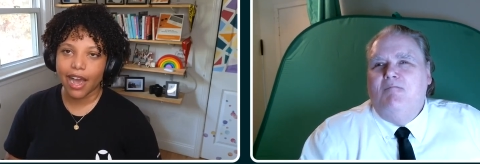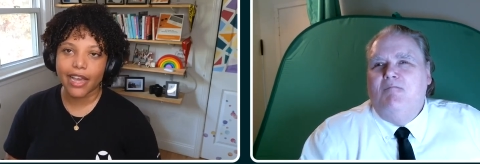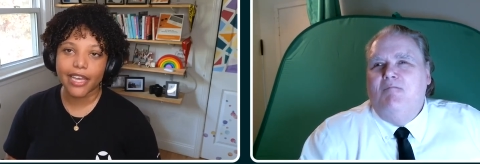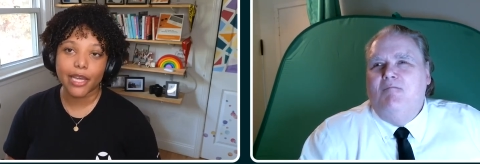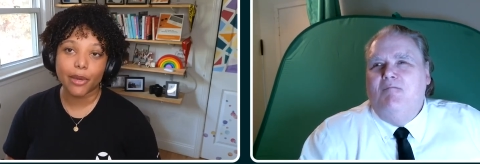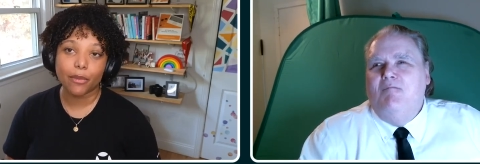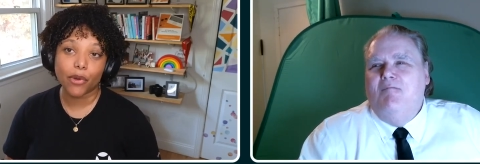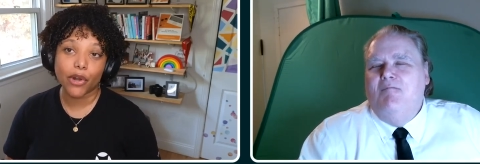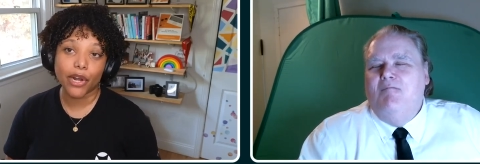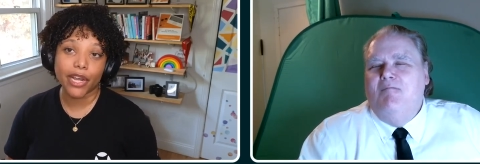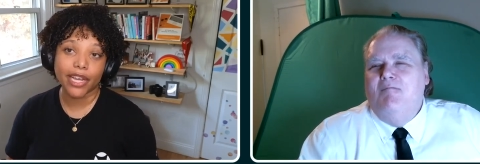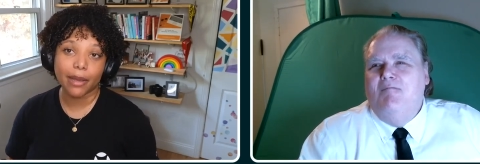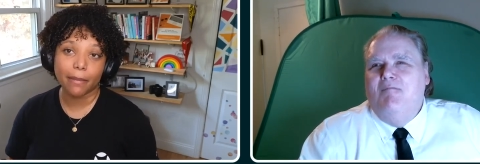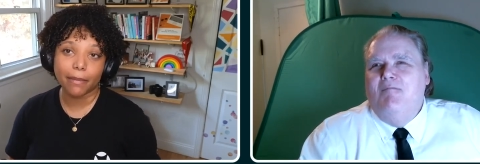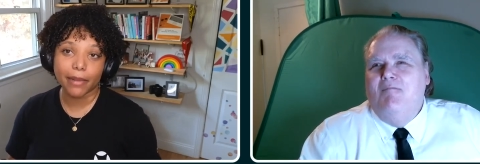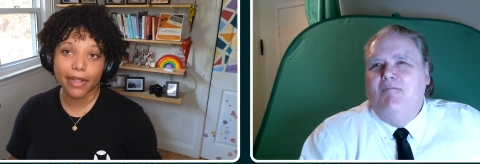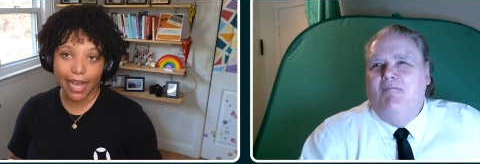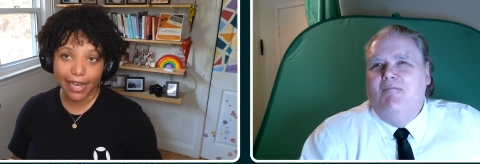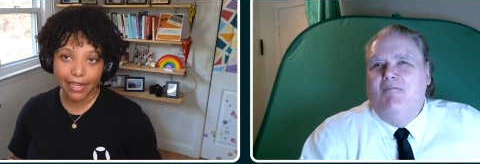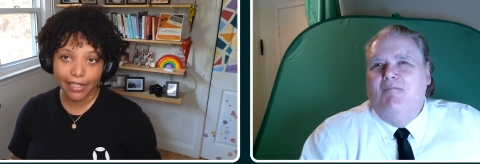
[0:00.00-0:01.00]
Speaker 1: I am wearing
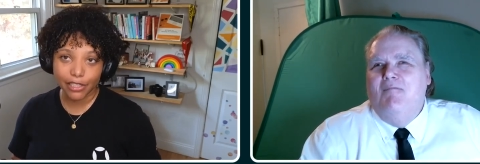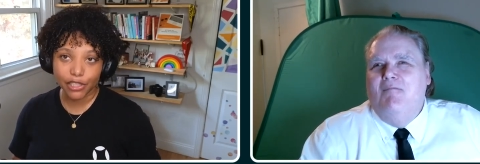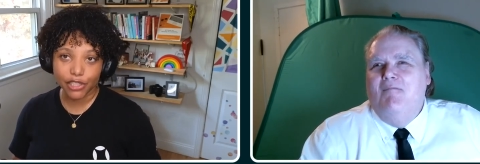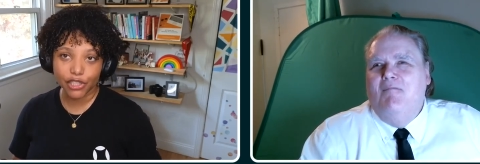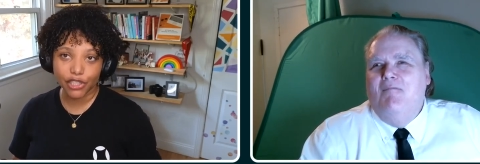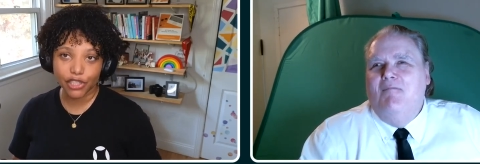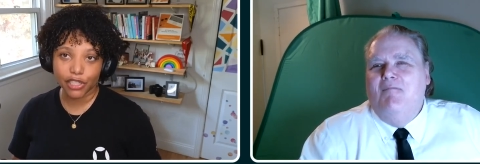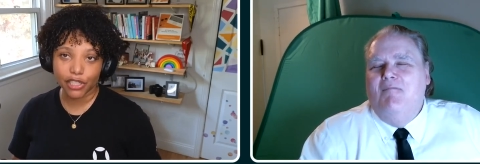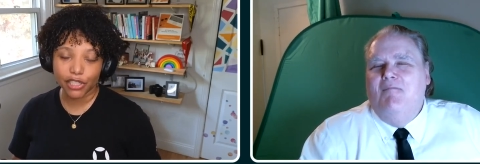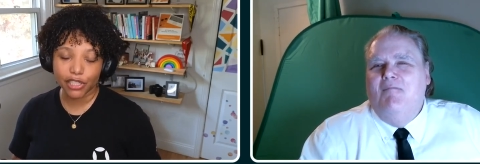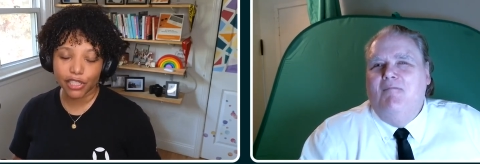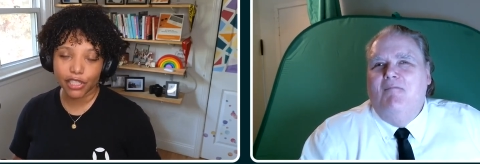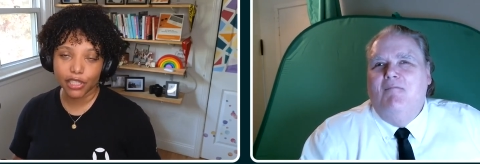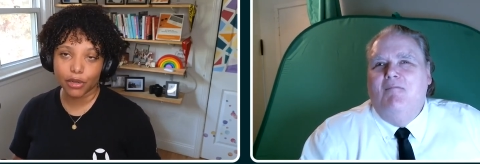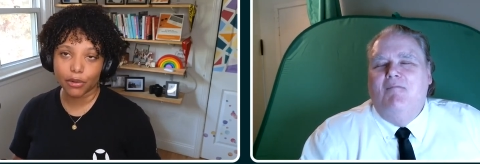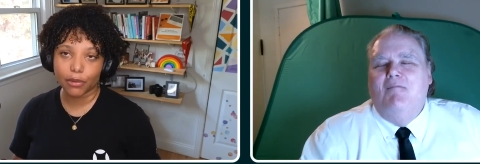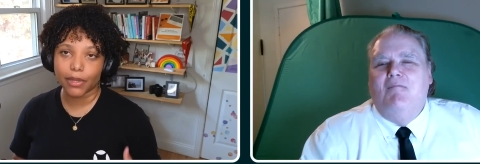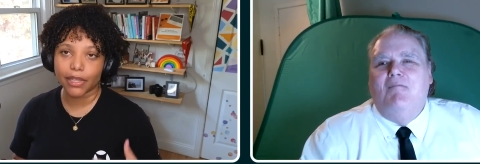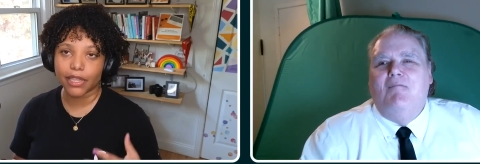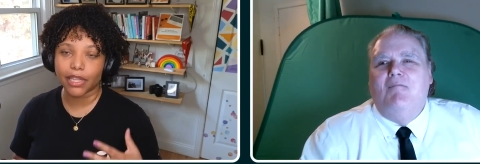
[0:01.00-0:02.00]
a black
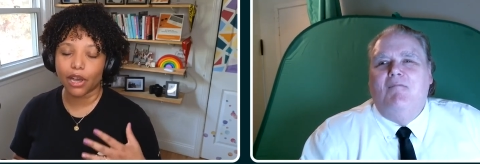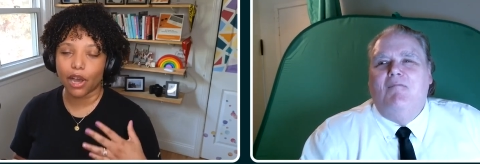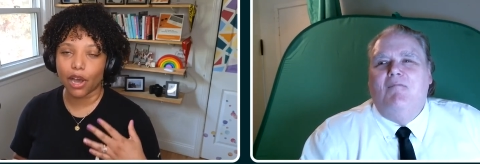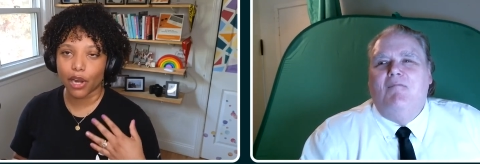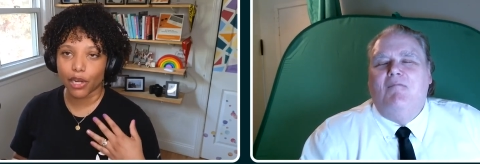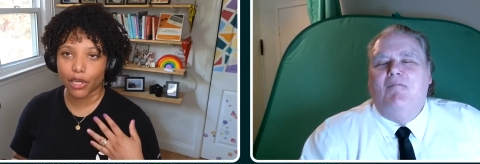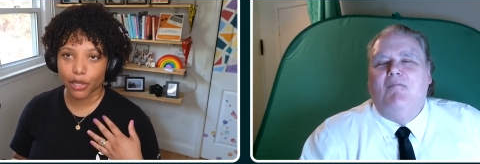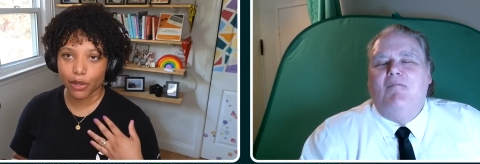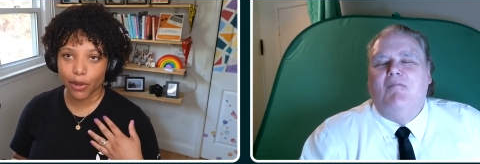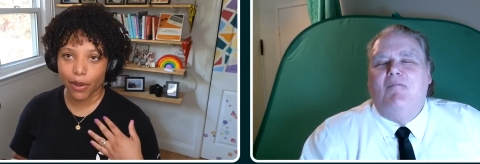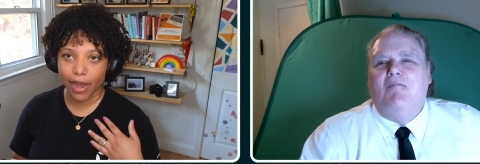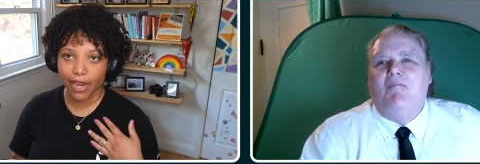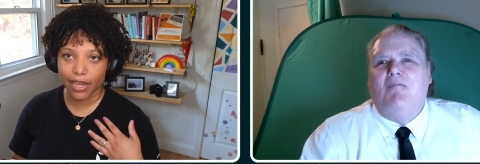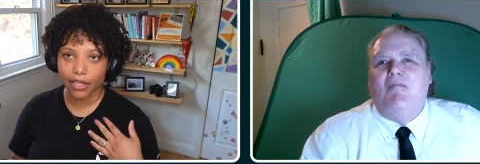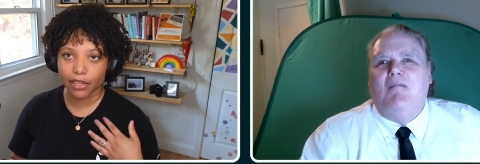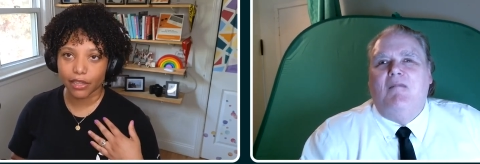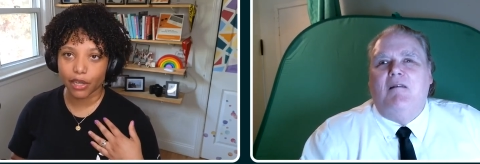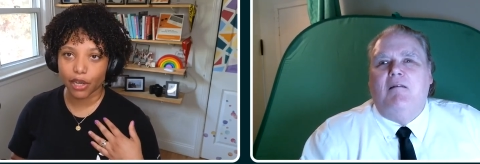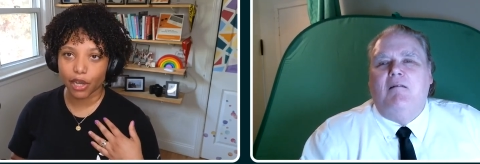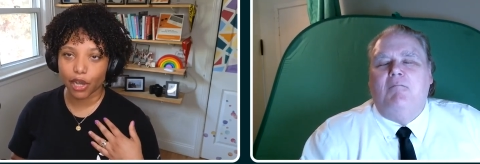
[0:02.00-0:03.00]
shirt with
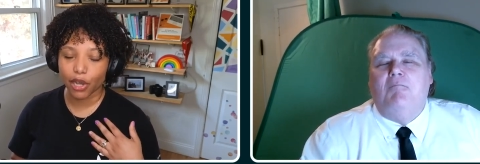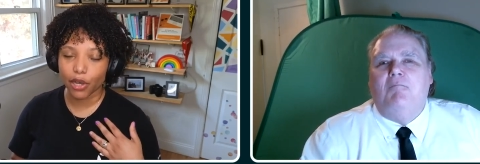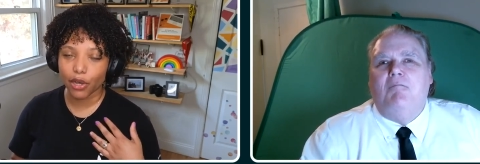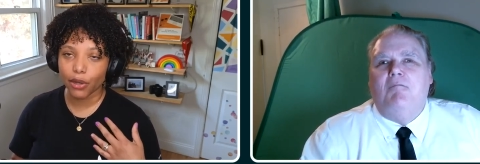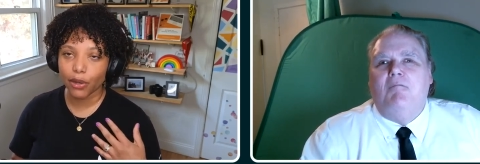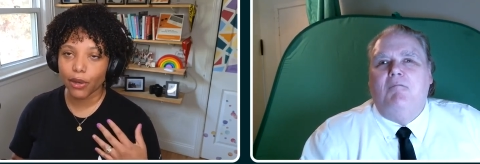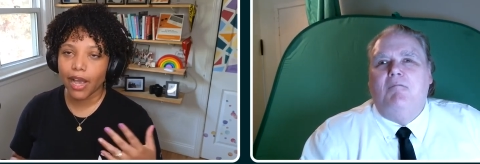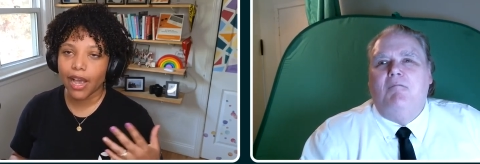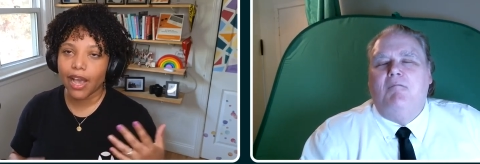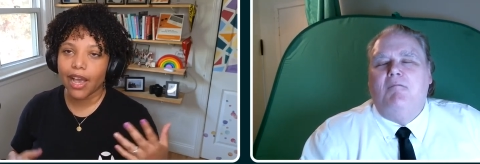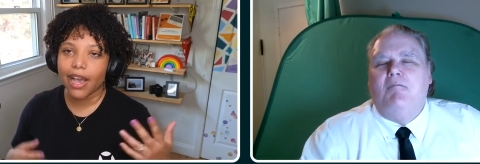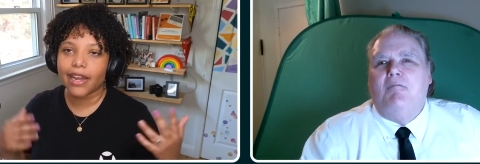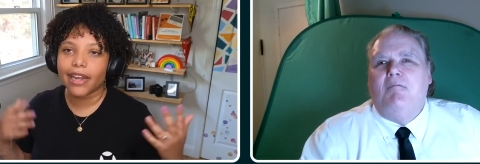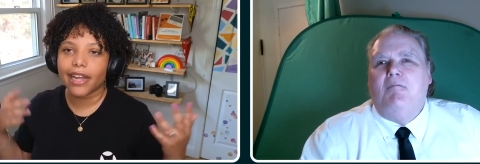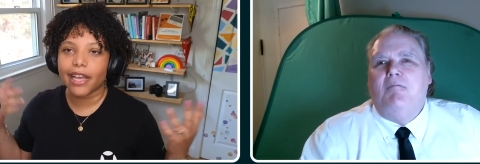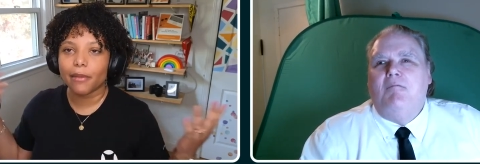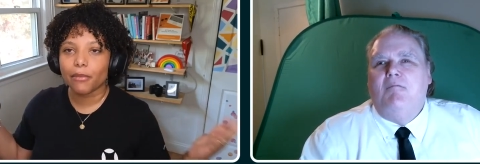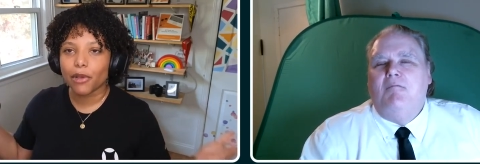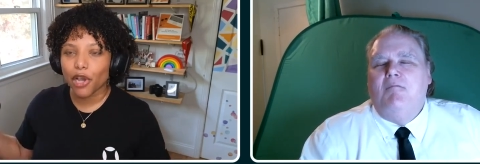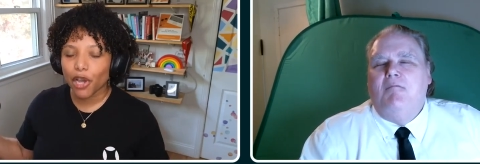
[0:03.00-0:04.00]
AudioEye logo,
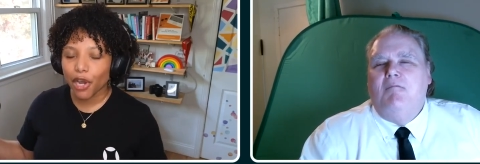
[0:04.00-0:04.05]
and I am